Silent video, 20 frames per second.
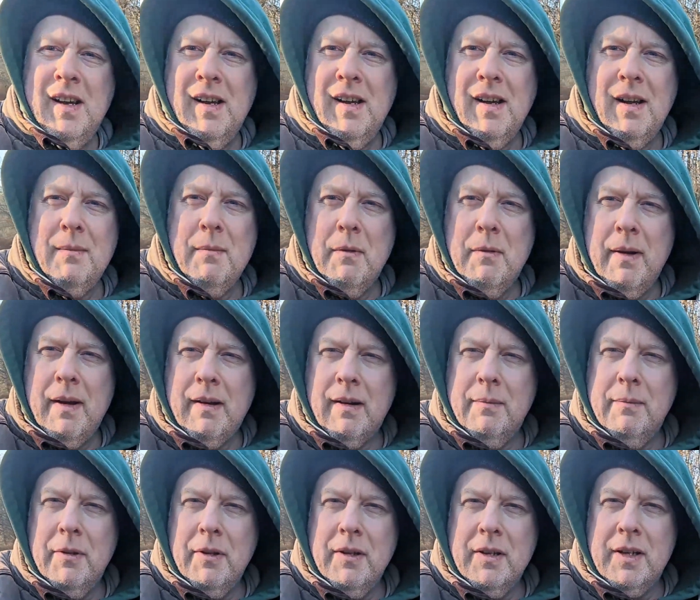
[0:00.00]
I'm aware
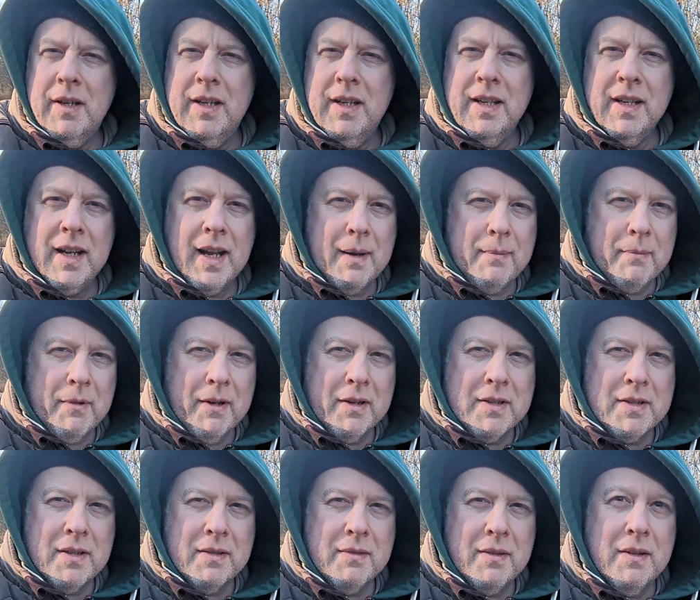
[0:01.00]
I'm not looking in the camera
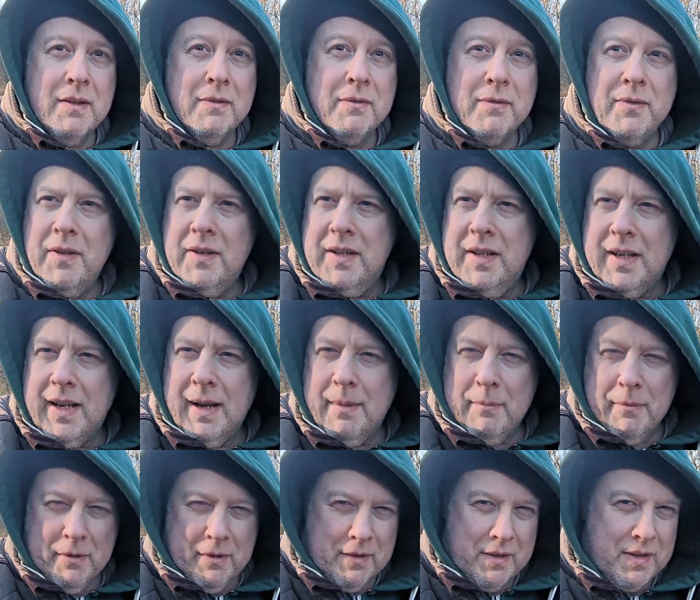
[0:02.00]
because I can't find the
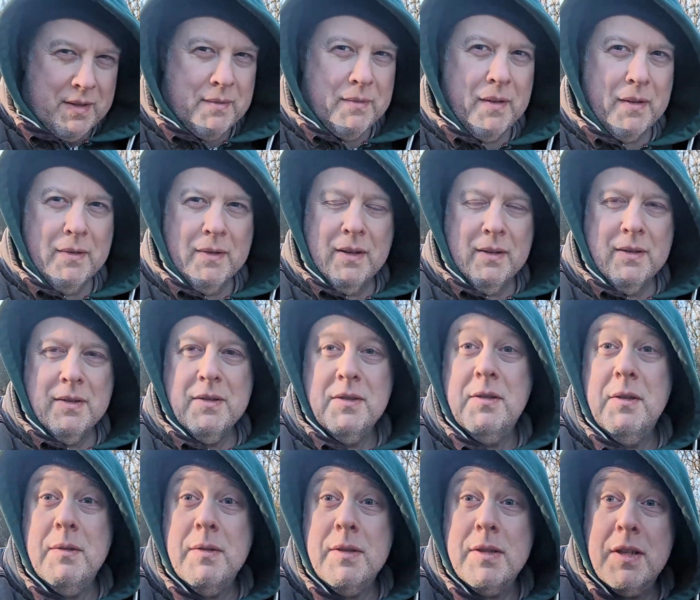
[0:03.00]
camera on this phone. Anyways,
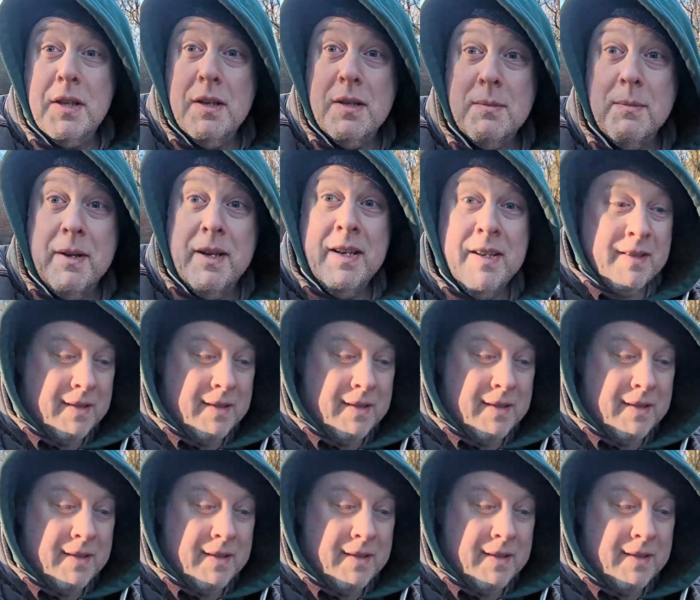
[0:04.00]
do excuse me.